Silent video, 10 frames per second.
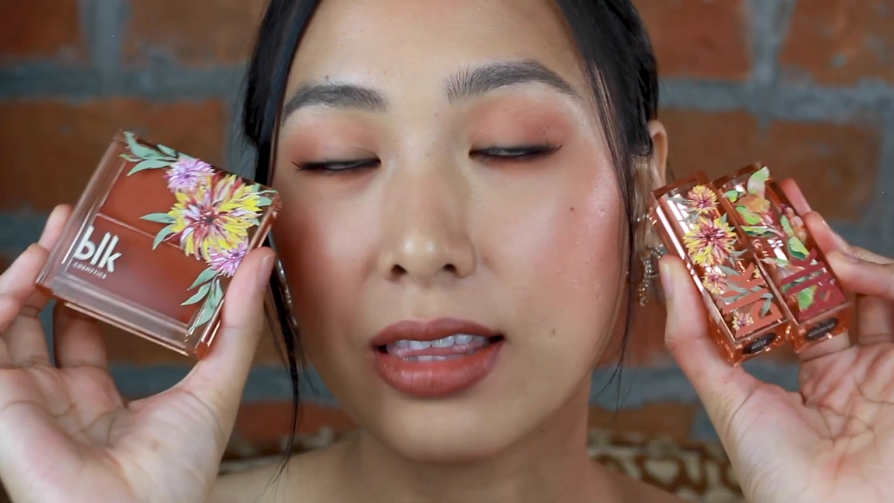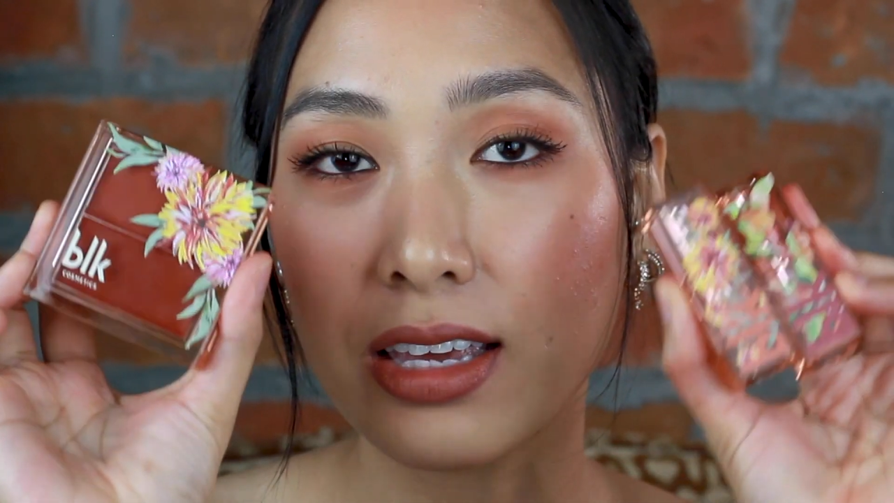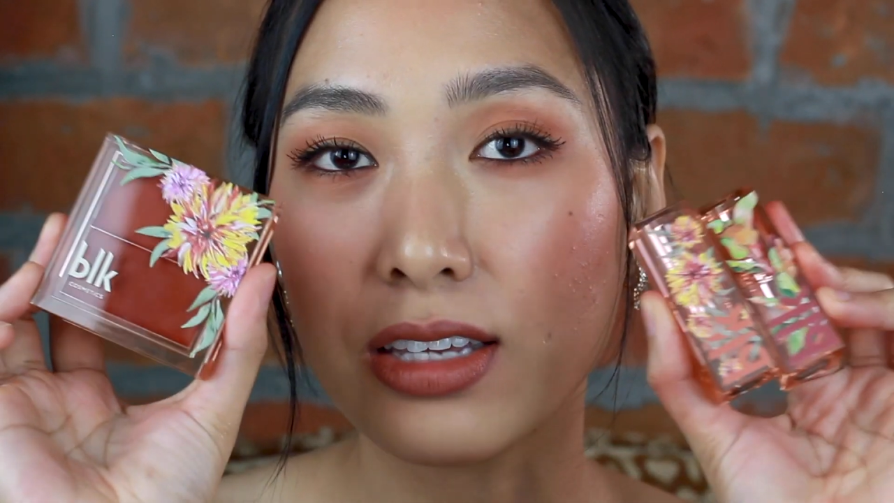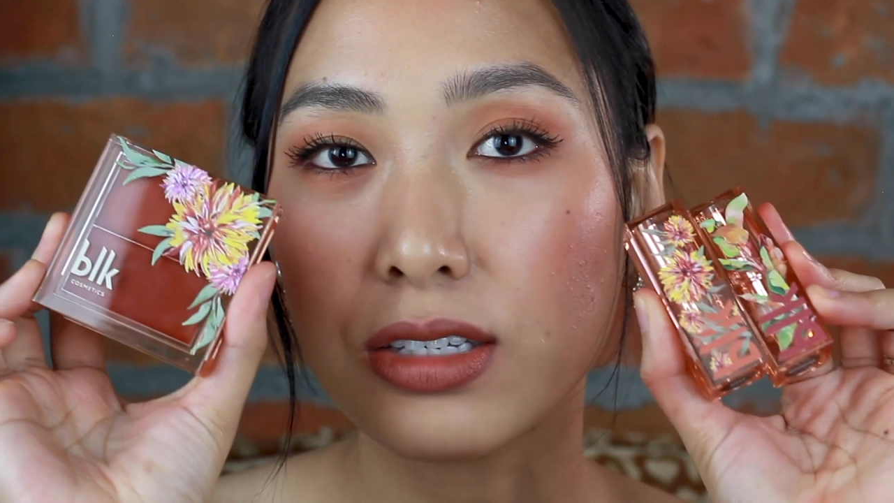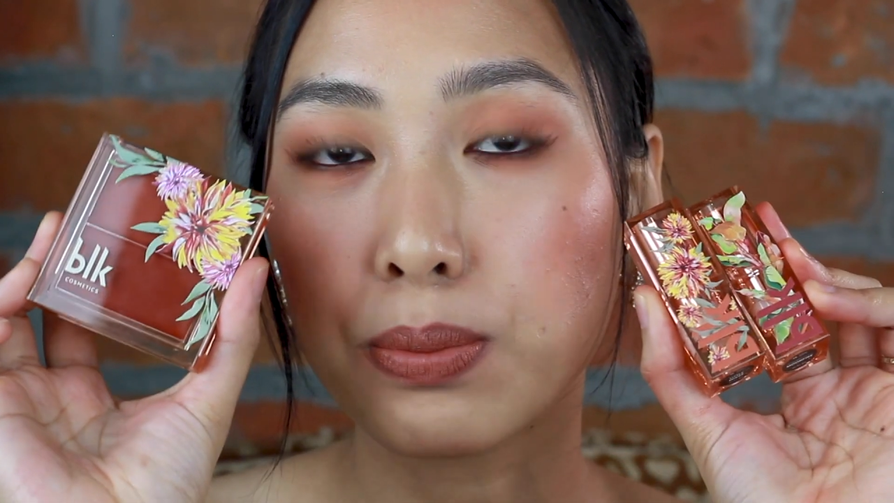
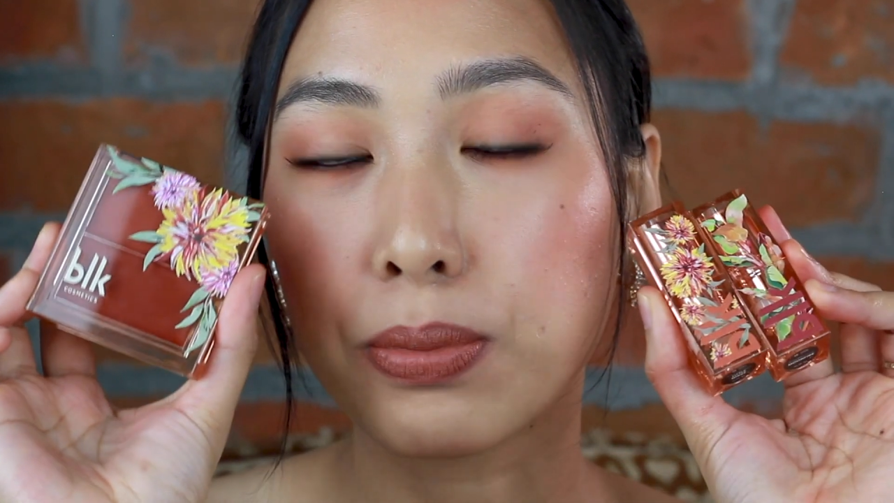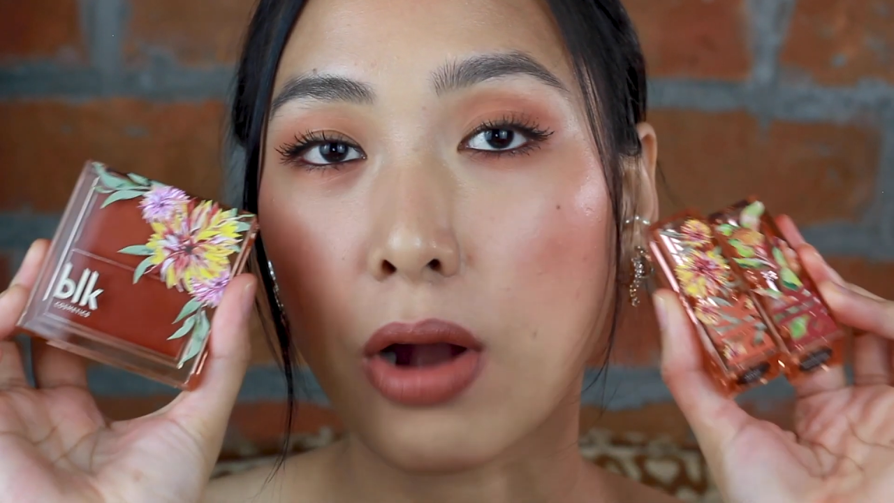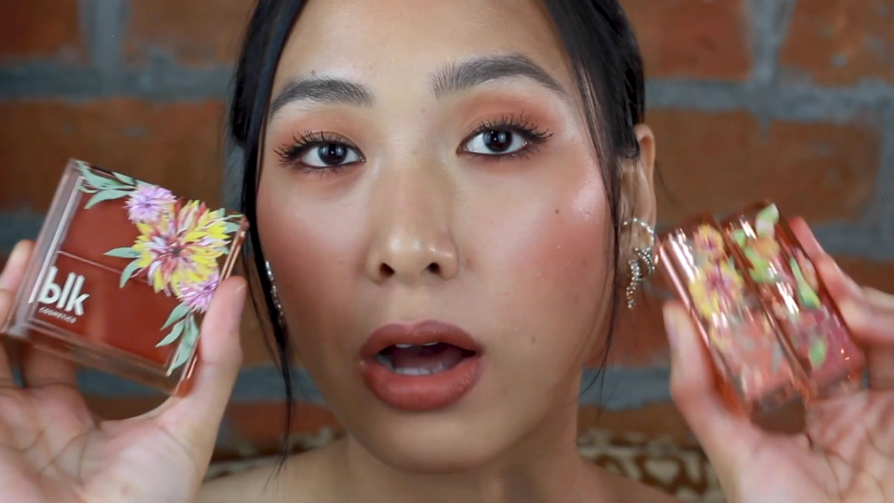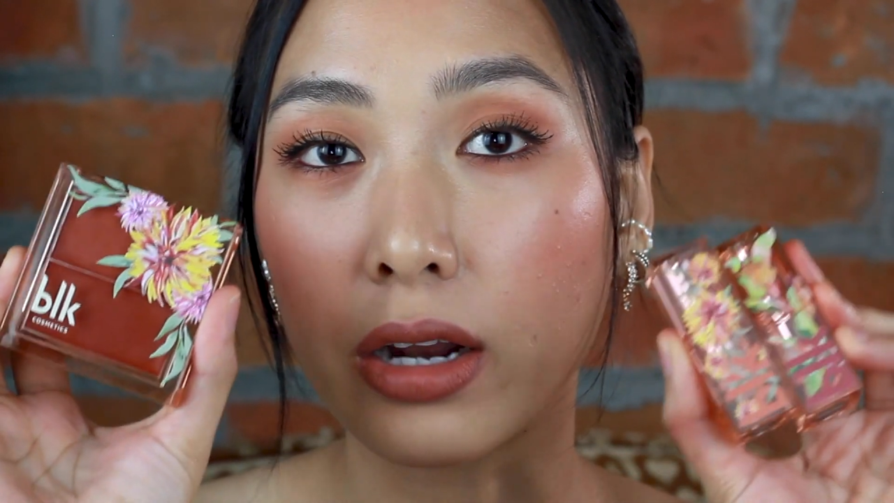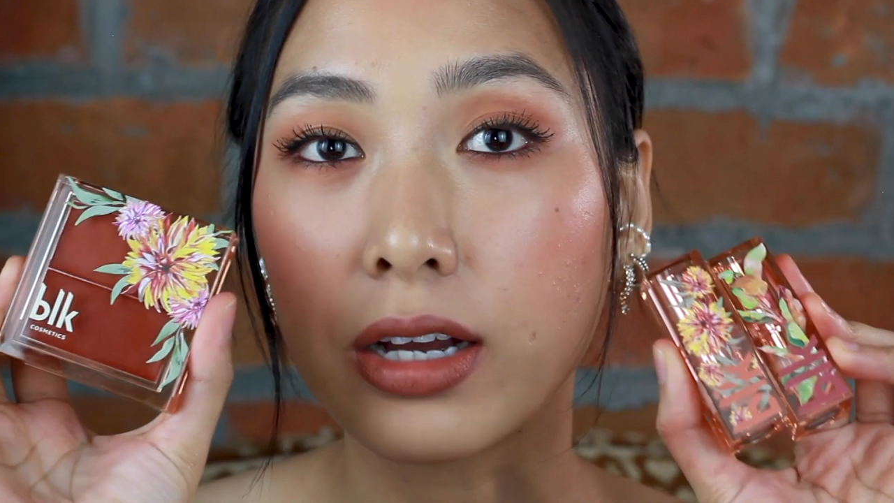these
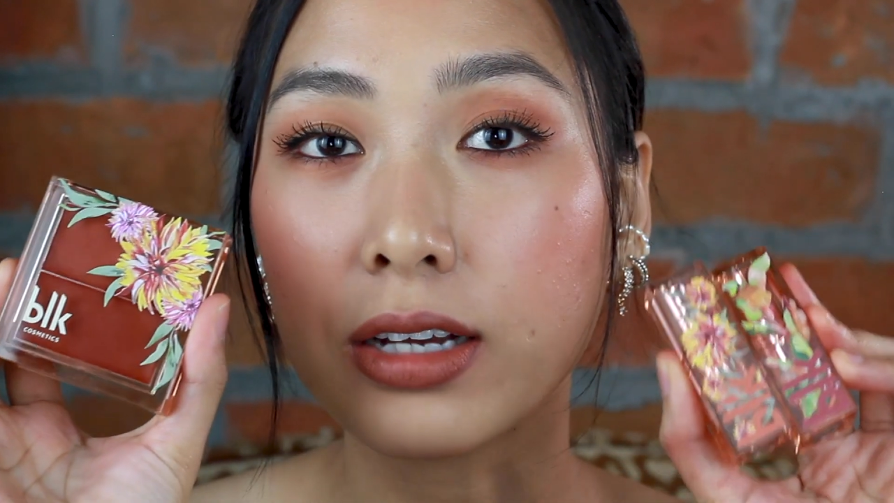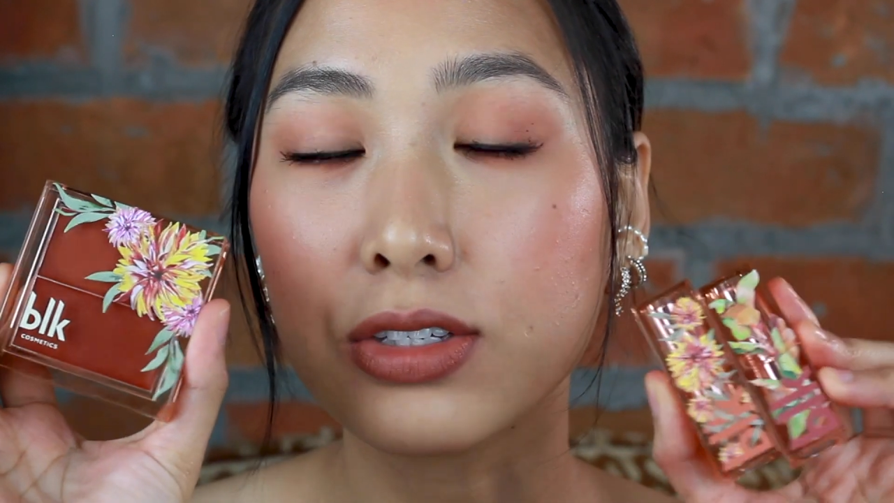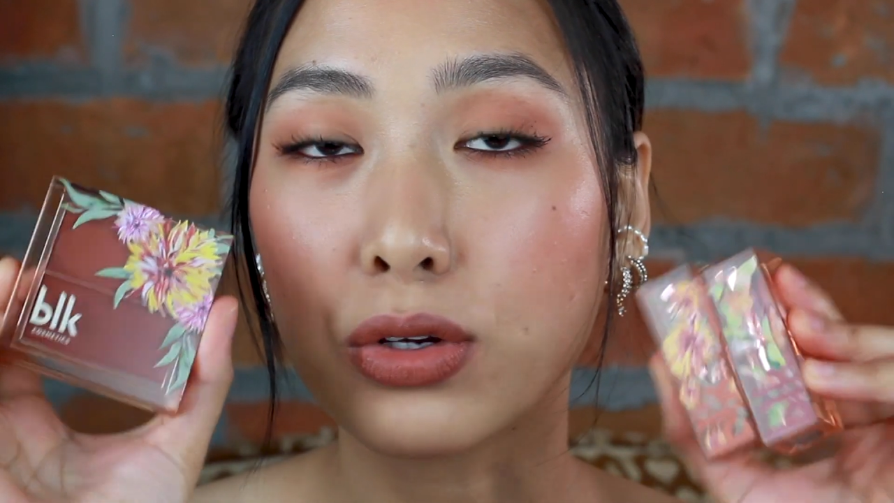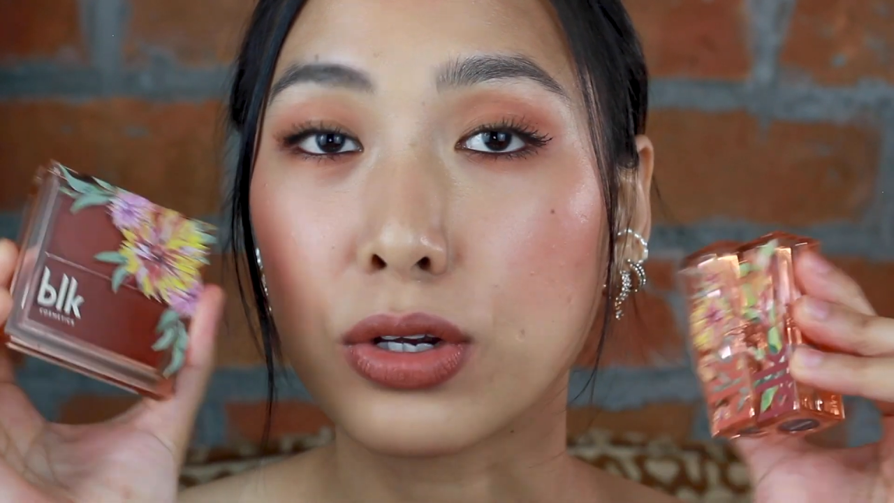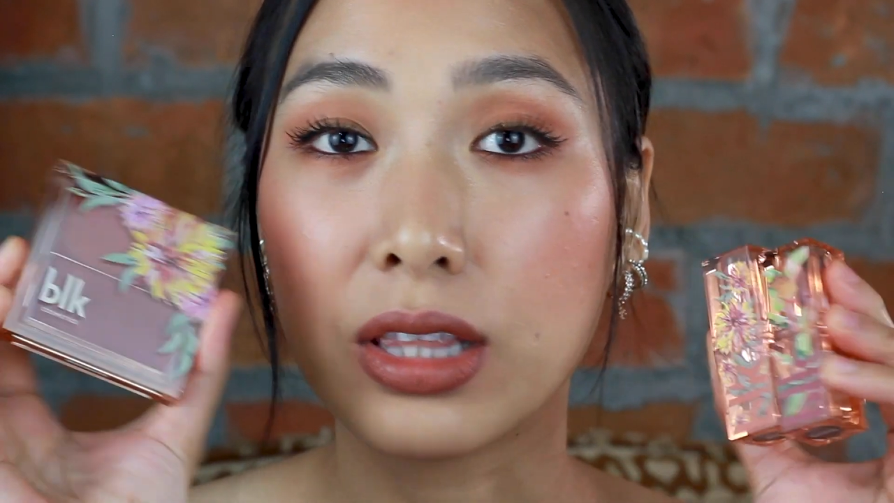products
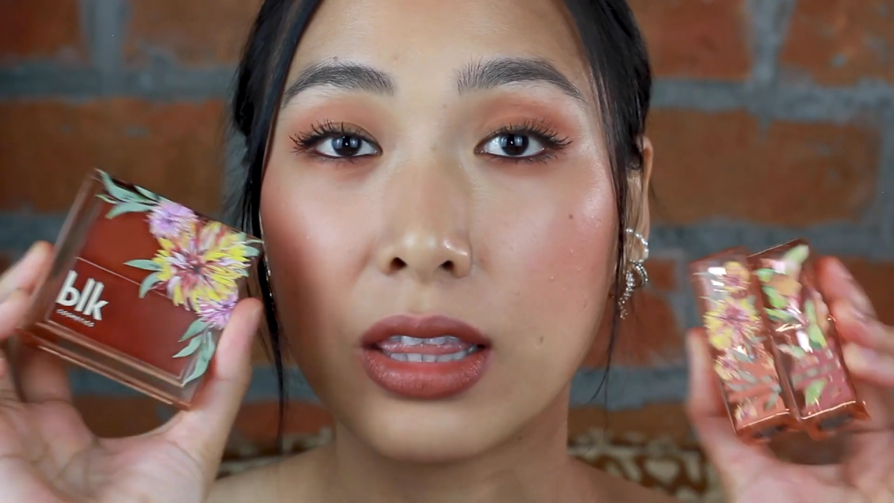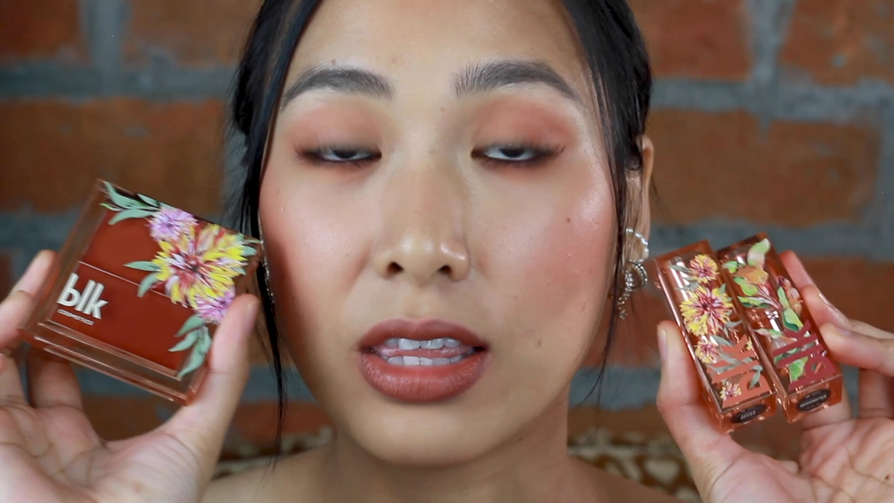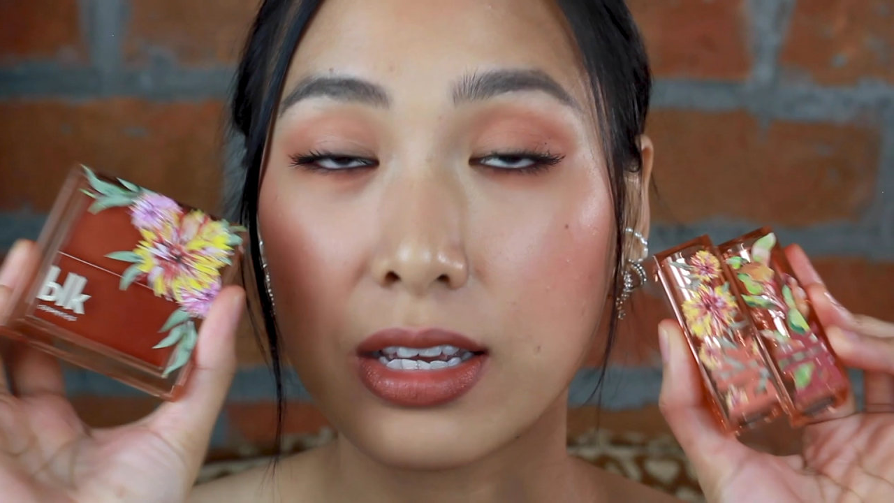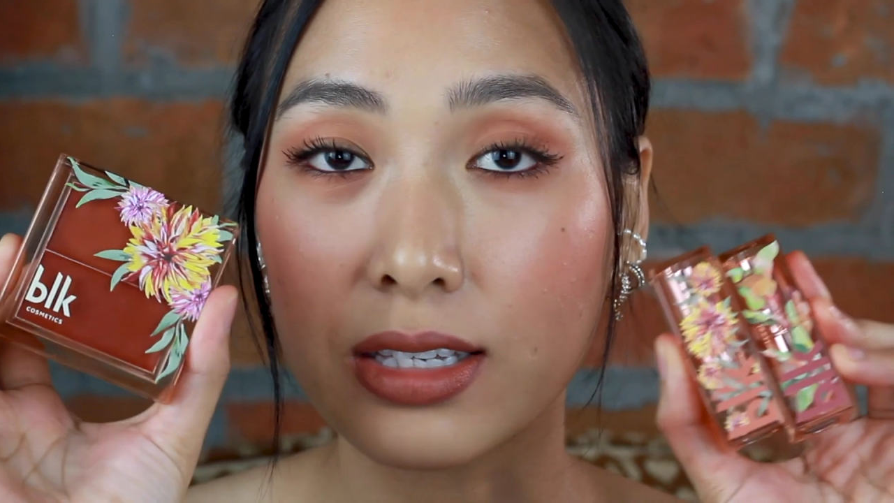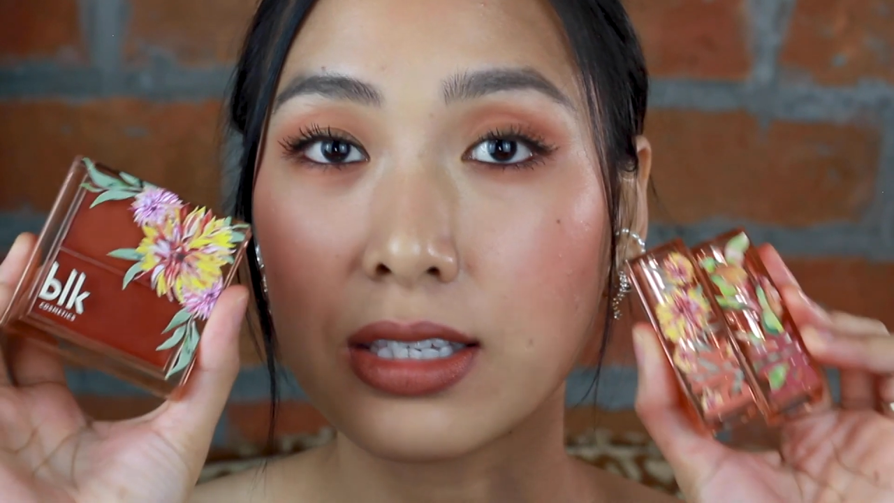or
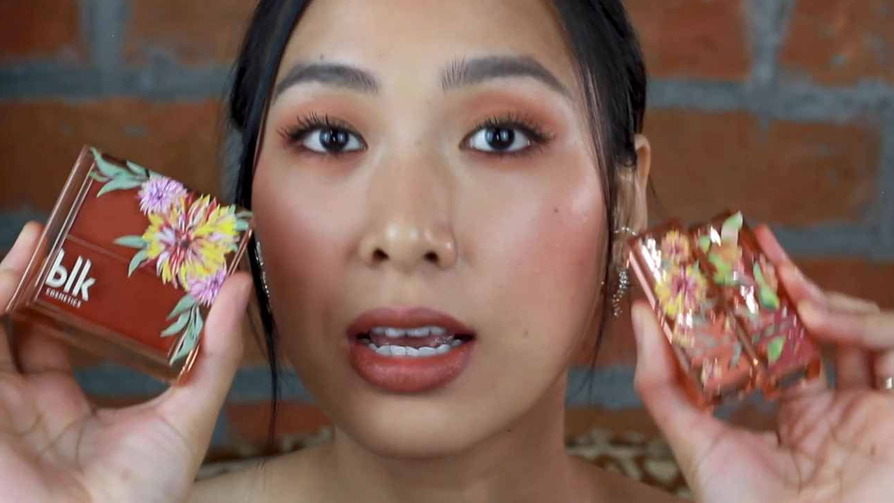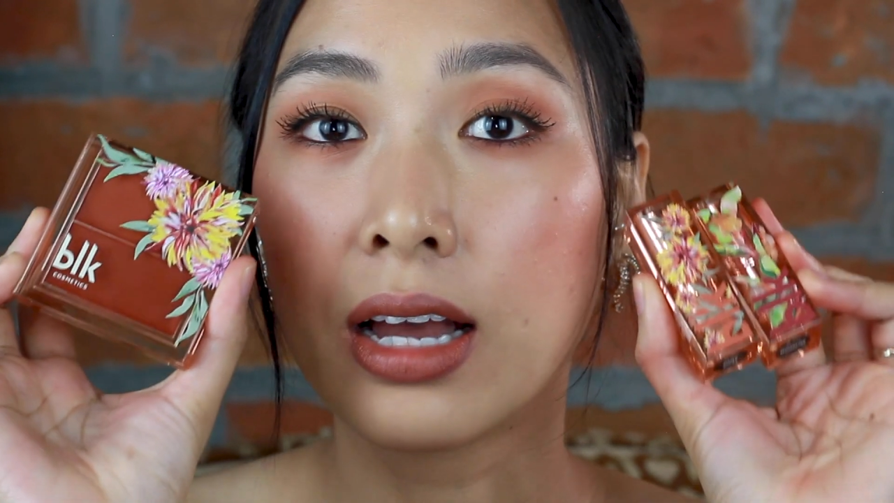this